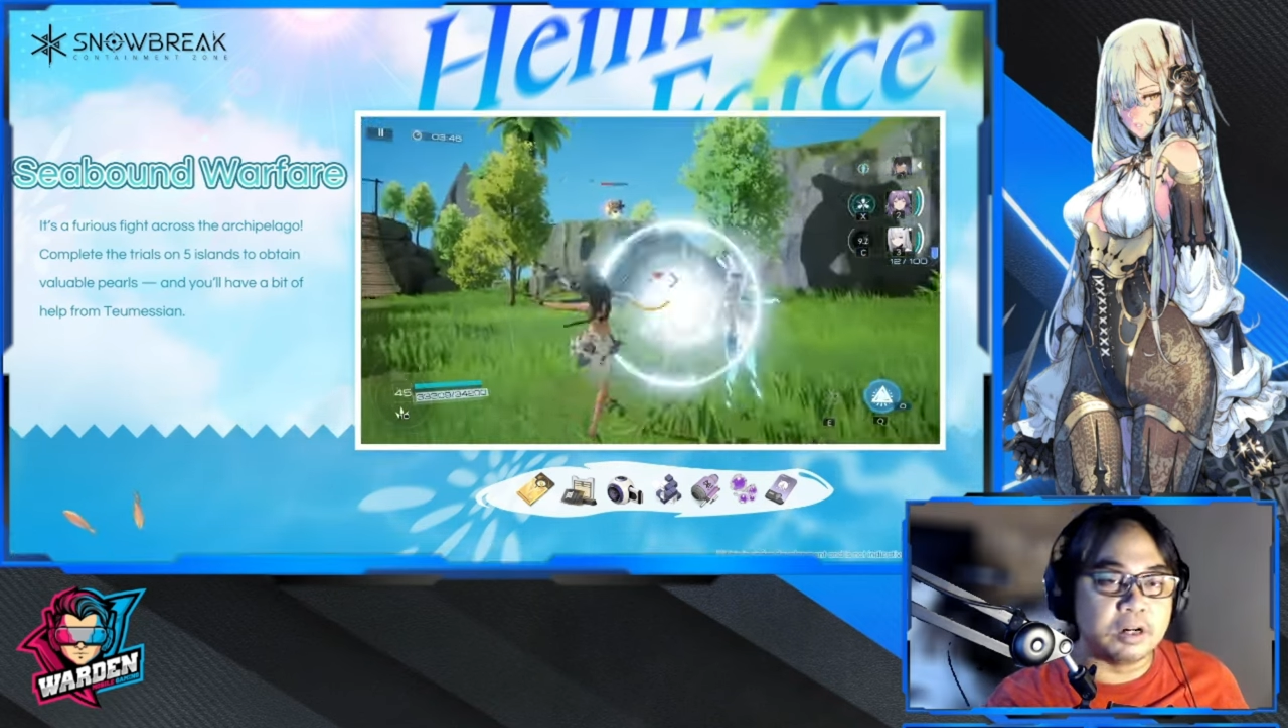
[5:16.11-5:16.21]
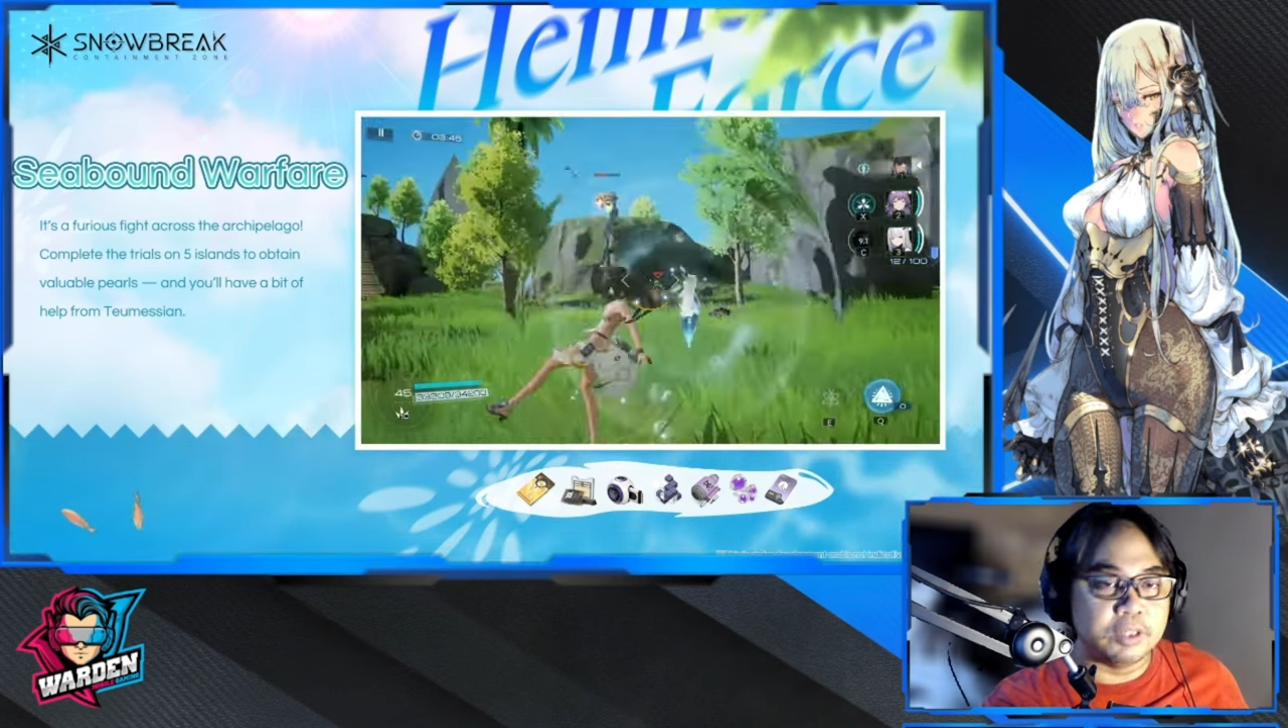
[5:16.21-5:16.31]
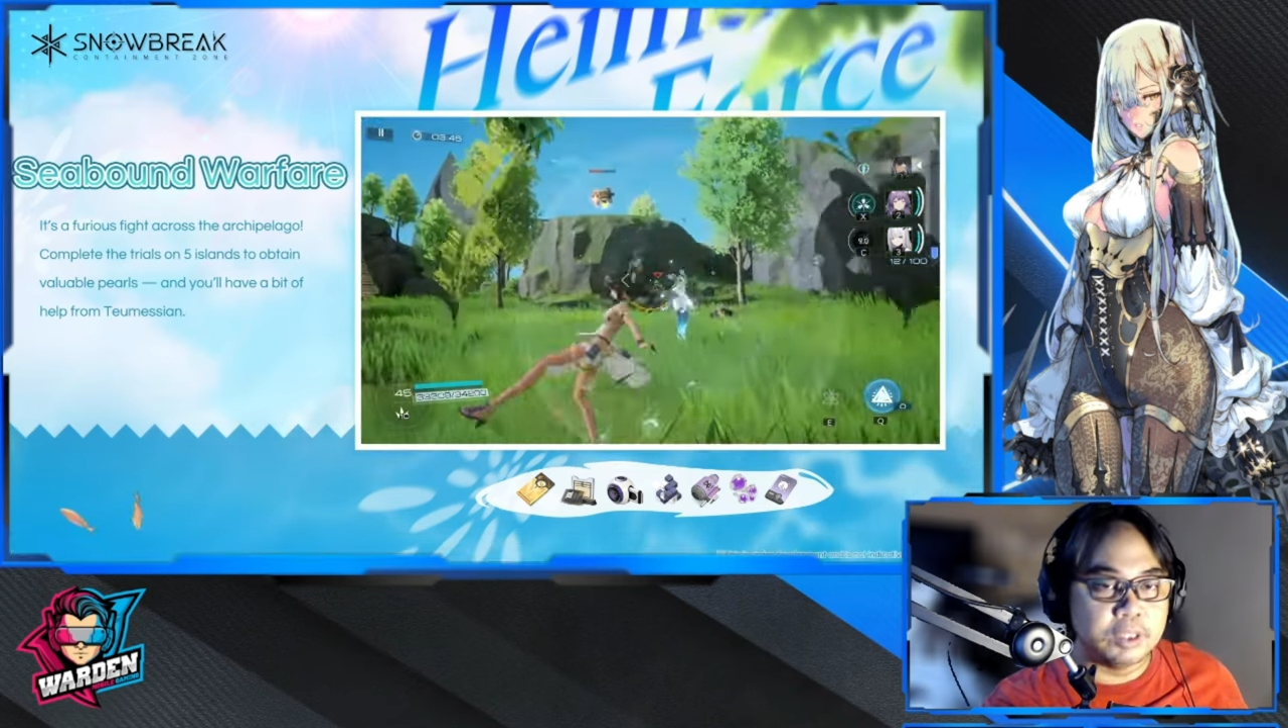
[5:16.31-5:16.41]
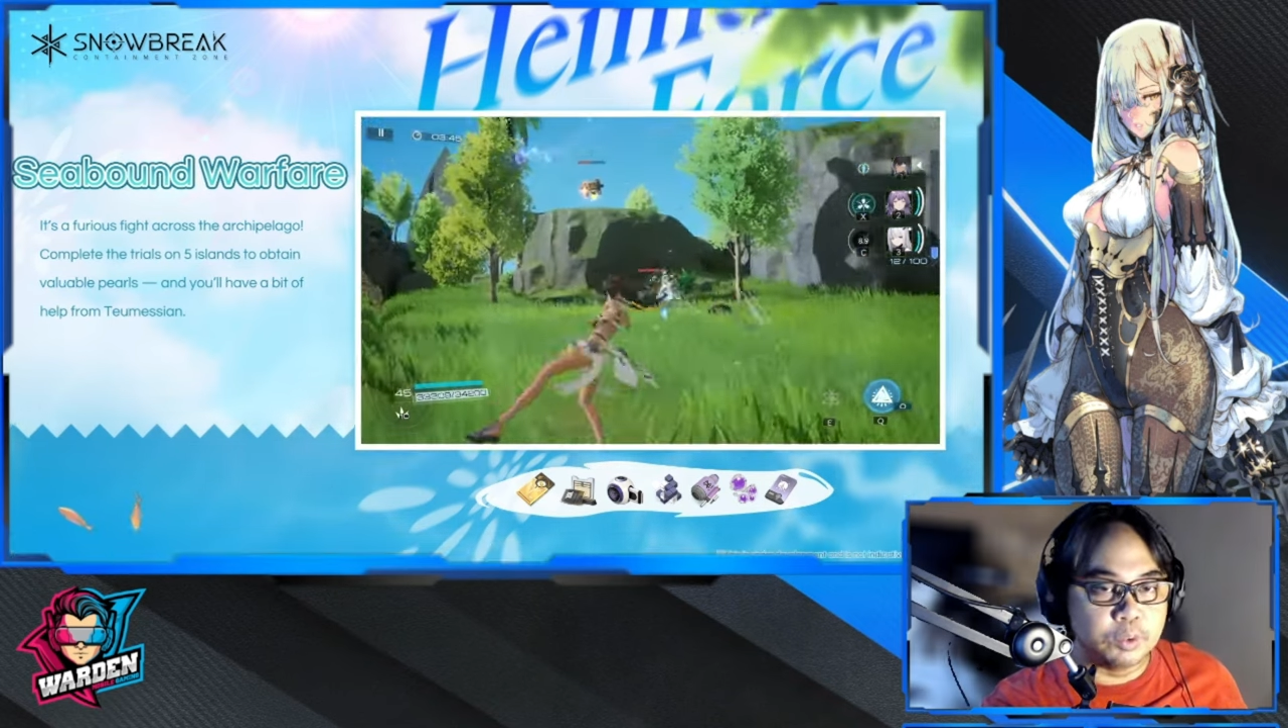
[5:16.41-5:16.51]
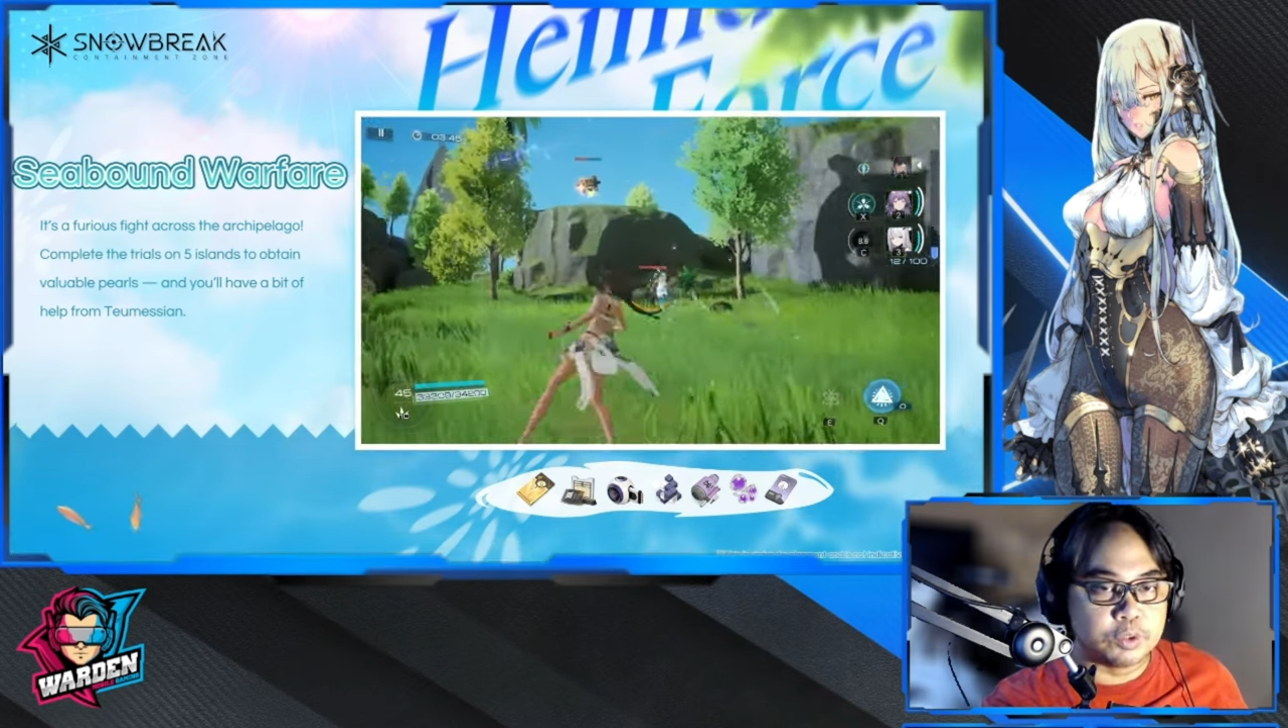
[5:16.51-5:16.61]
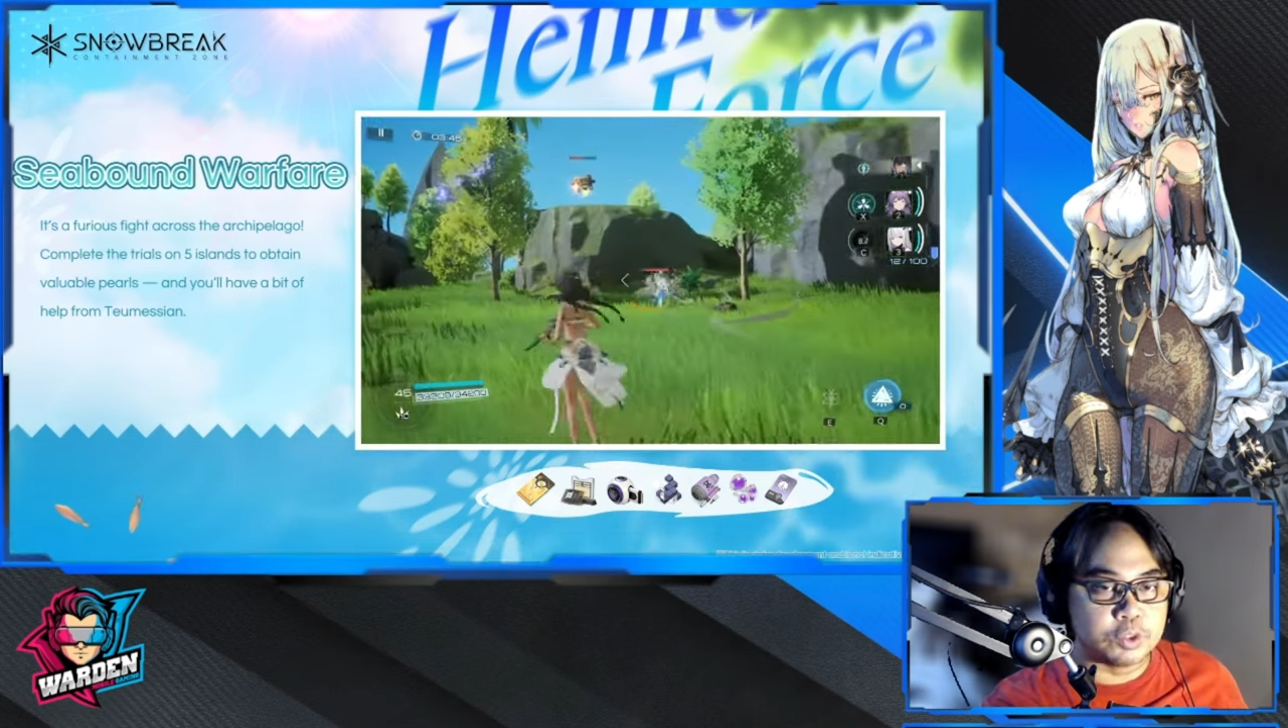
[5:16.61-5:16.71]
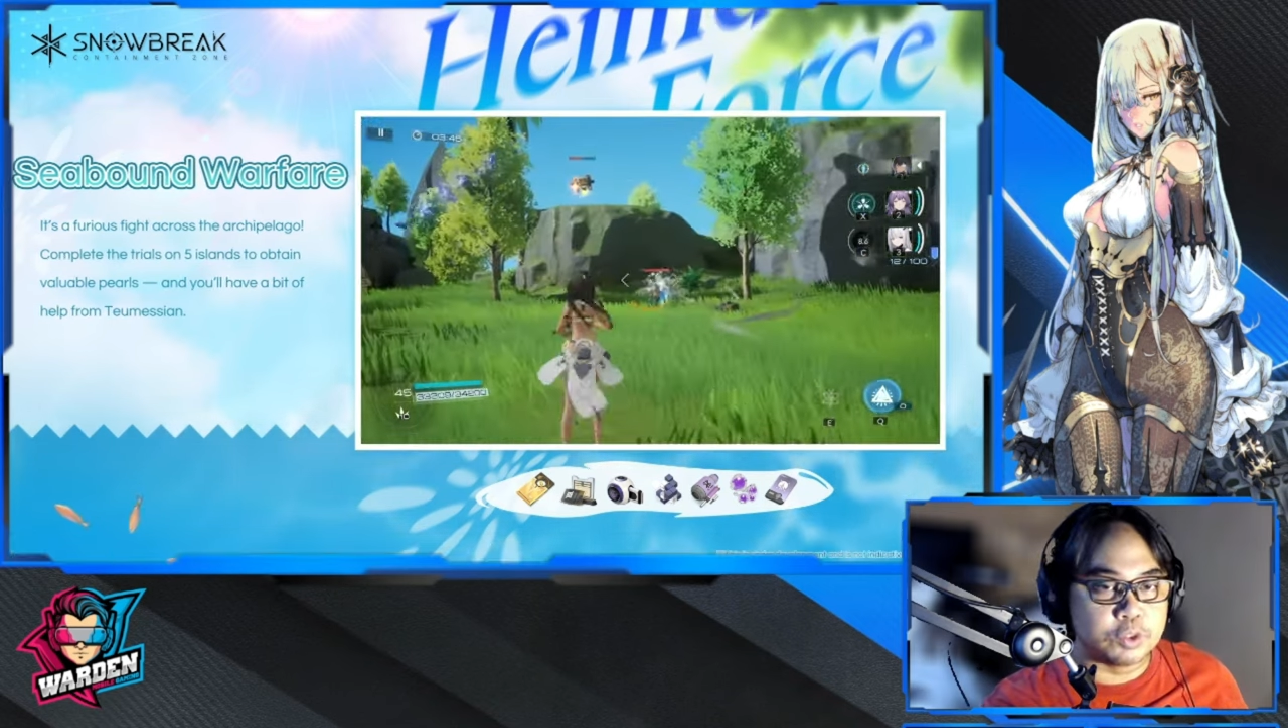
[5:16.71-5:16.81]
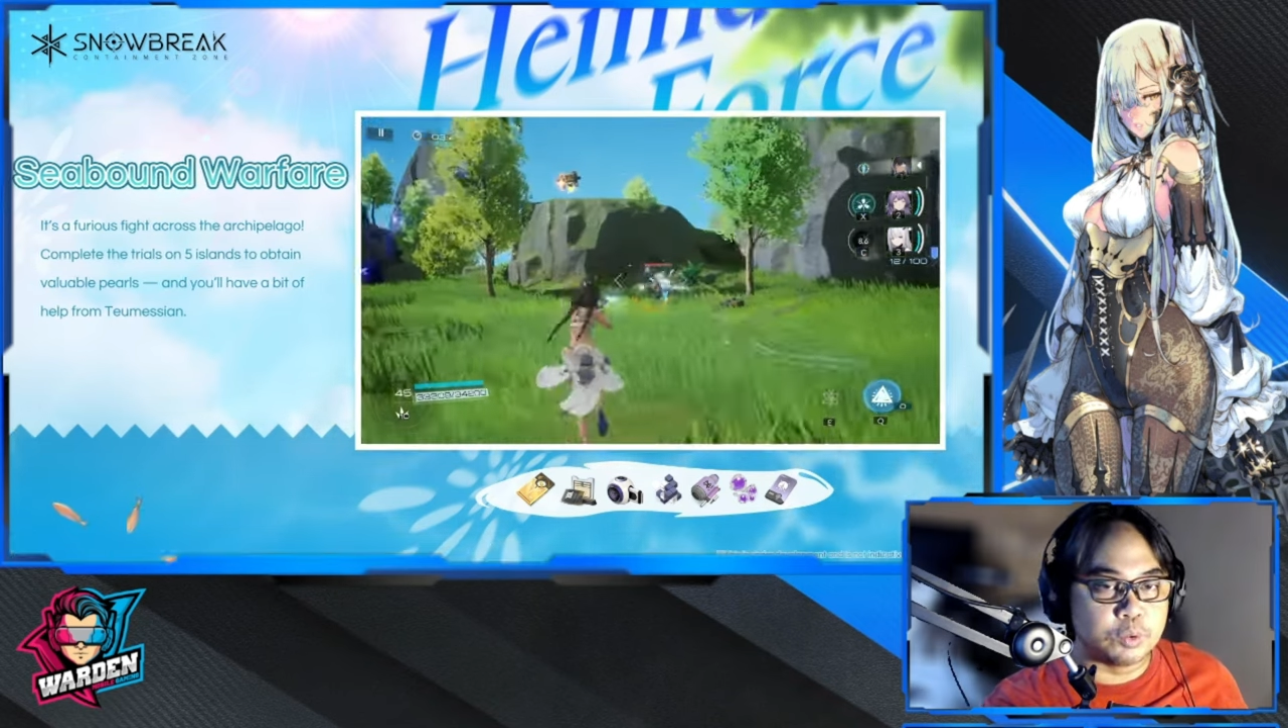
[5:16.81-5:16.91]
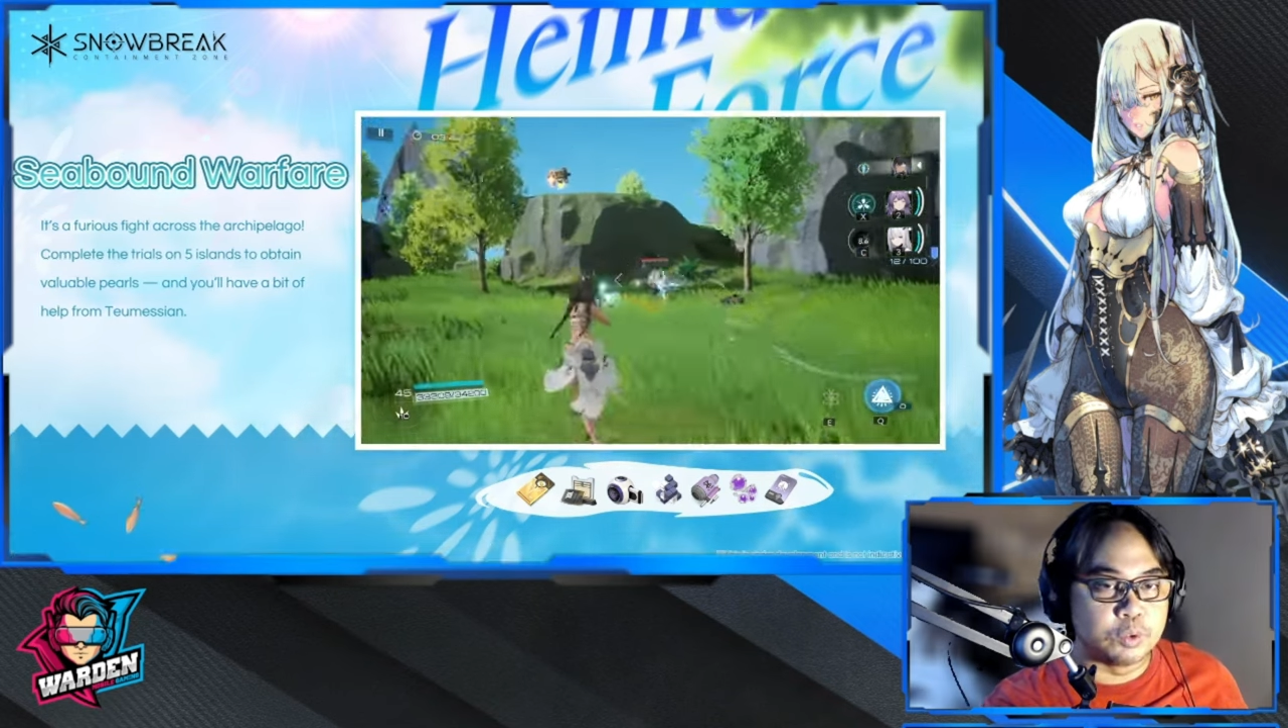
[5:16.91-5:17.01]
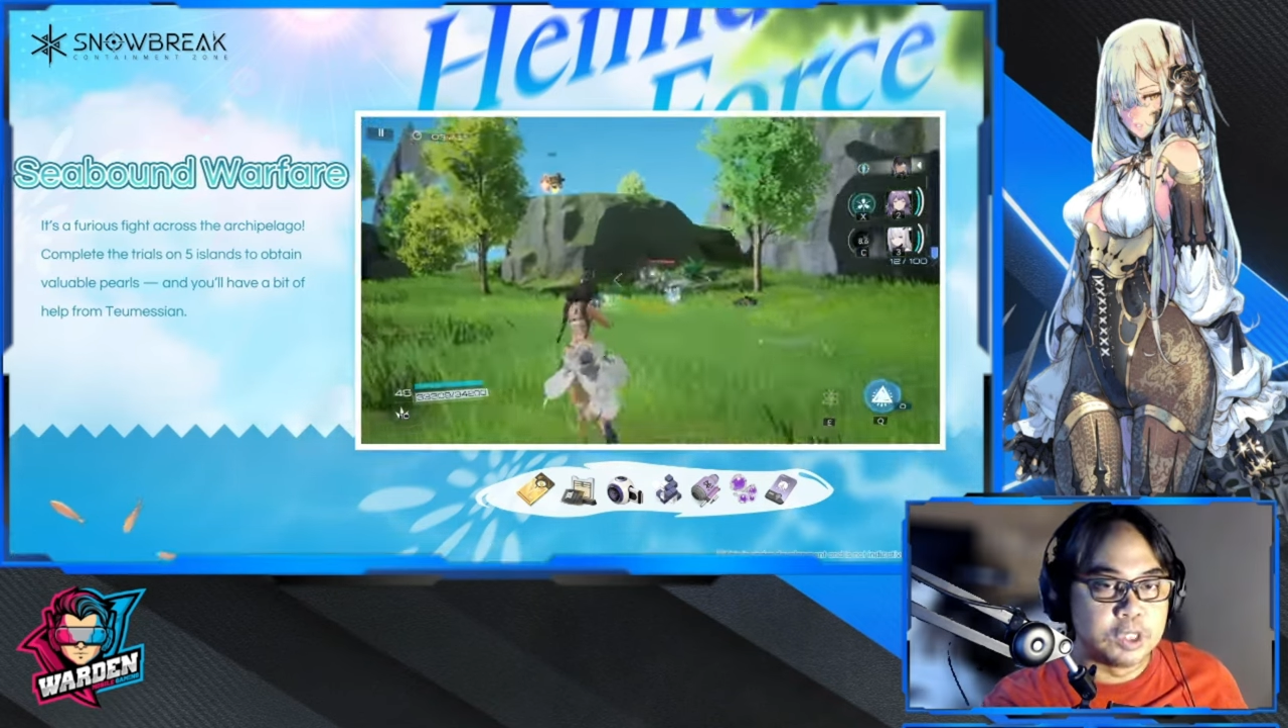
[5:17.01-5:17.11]
used
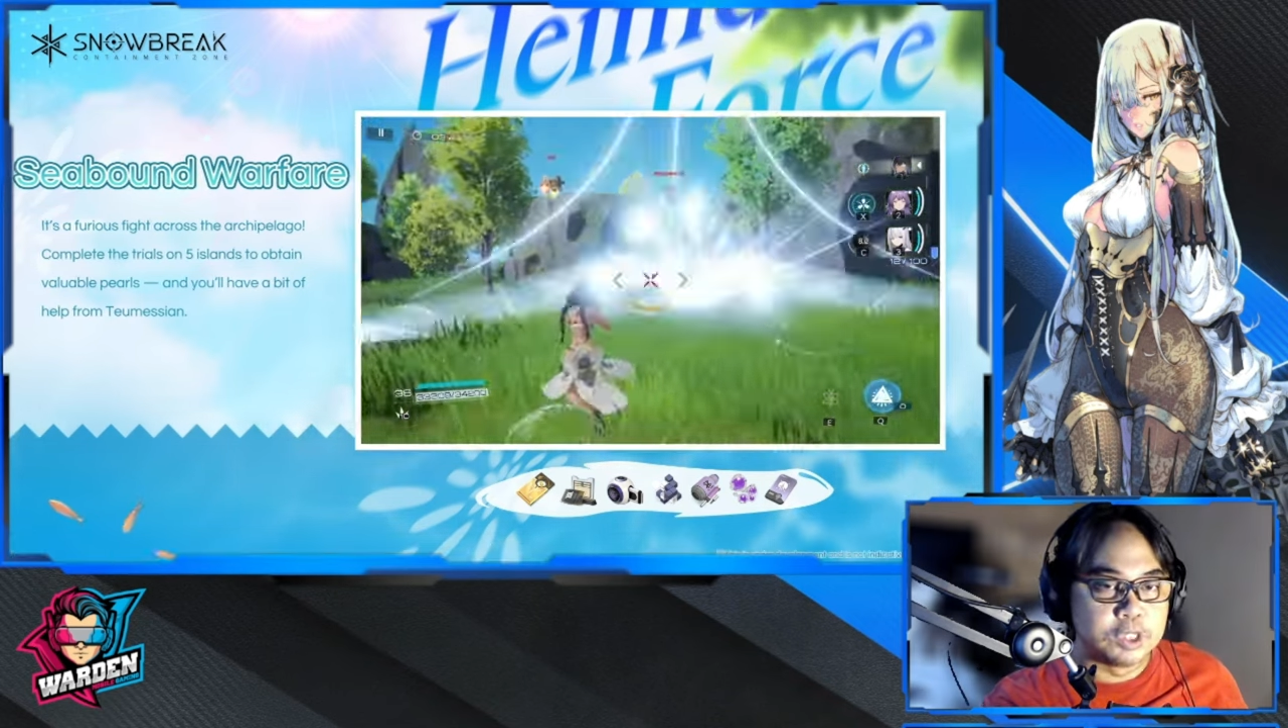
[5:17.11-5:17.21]
to.